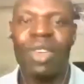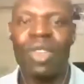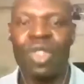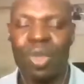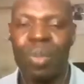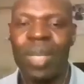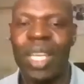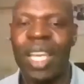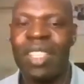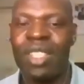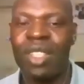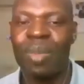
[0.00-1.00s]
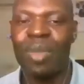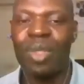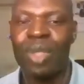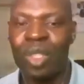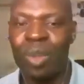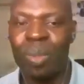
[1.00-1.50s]
two players an
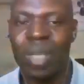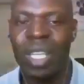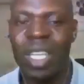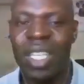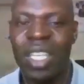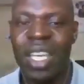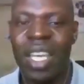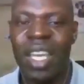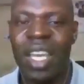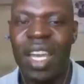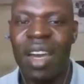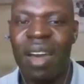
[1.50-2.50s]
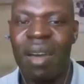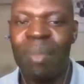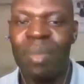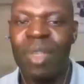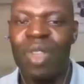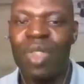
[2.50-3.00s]
opportunity to play
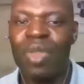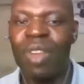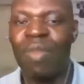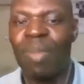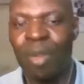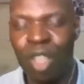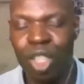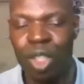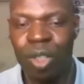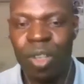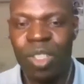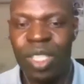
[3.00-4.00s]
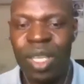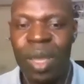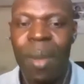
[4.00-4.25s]
because you have professionals.